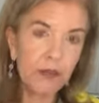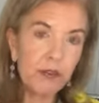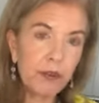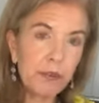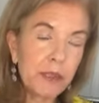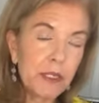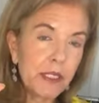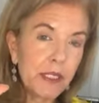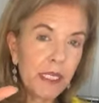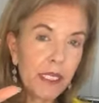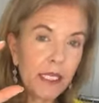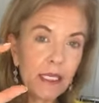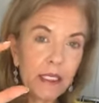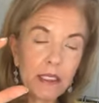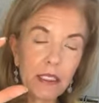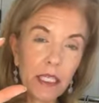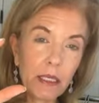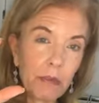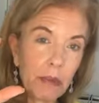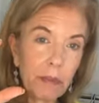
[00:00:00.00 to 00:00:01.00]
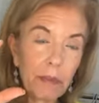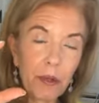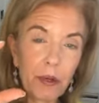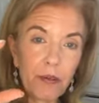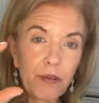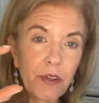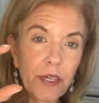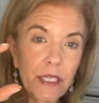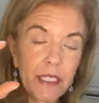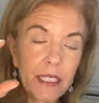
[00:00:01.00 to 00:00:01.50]
So if you're petite, it's going to
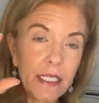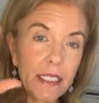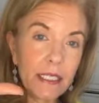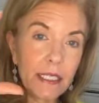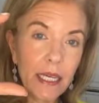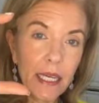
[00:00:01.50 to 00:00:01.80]
be perfect.